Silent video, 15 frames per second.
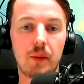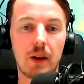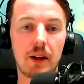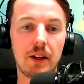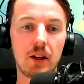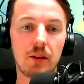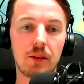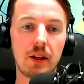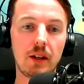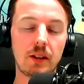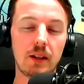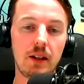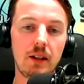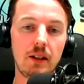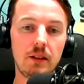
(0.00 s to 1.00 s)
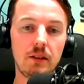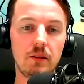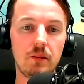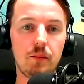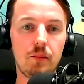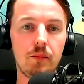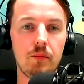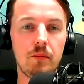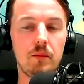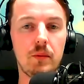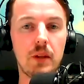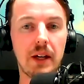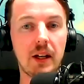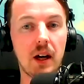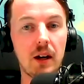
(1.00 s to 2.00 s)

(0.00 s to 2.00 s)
I know they like,